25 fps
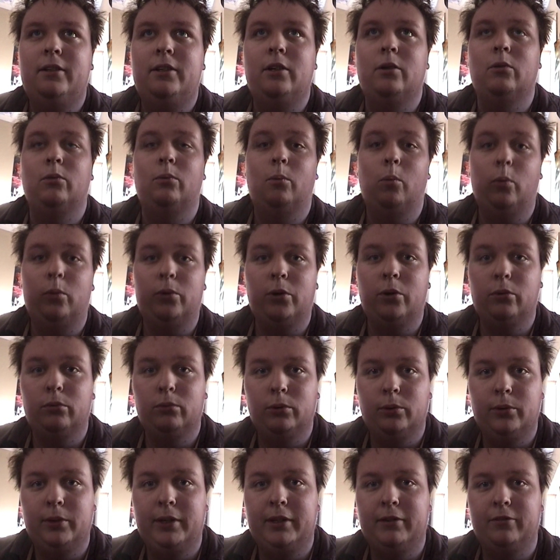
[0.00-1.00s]
you're
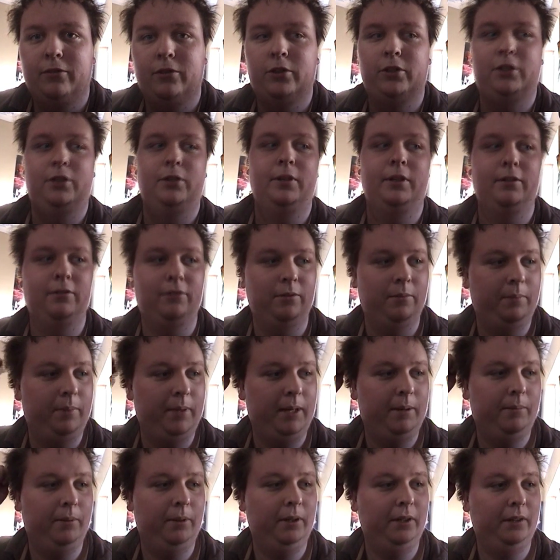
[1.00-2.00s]
rooting for two different
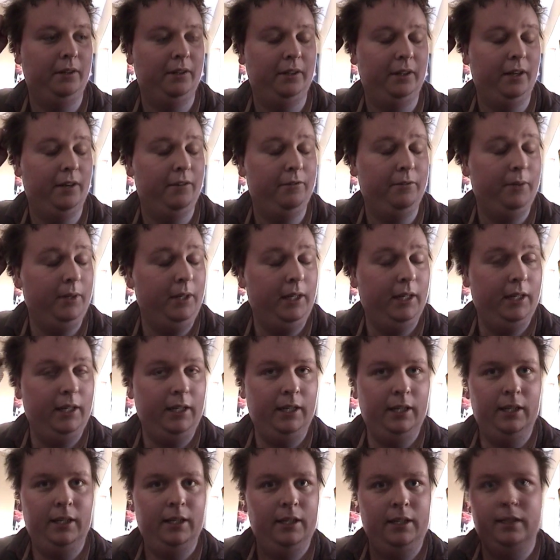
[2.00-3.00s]
people and stuff.
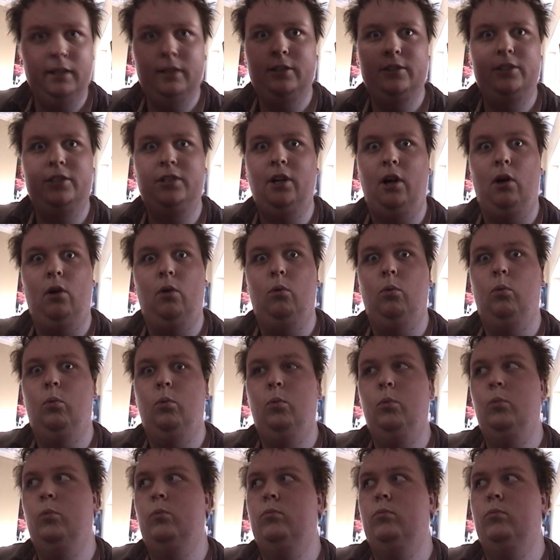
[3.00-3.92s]
So,